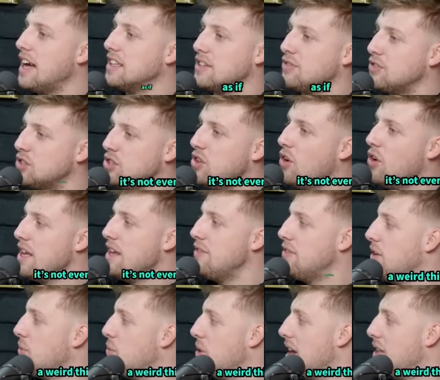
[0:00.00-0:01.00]
as if it's
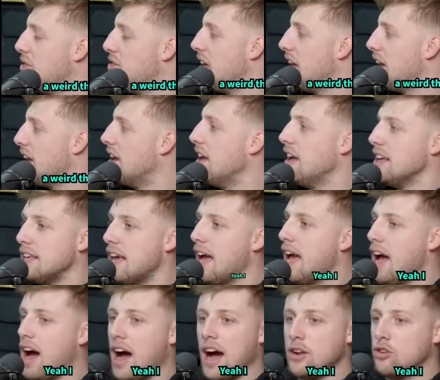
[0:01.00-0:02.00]
not even a weird thing,
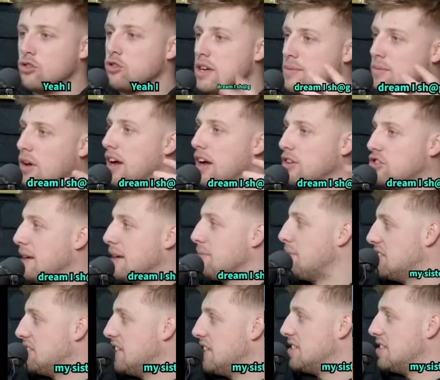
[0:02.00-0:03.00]
yeah, I dream that I
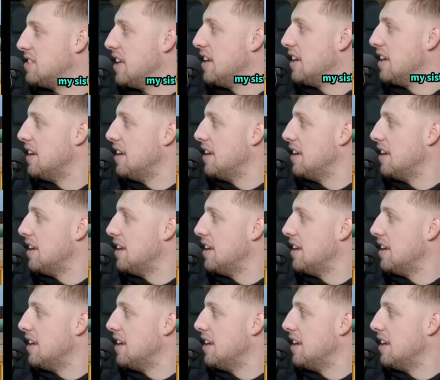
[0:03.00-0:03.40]
shagged my sister.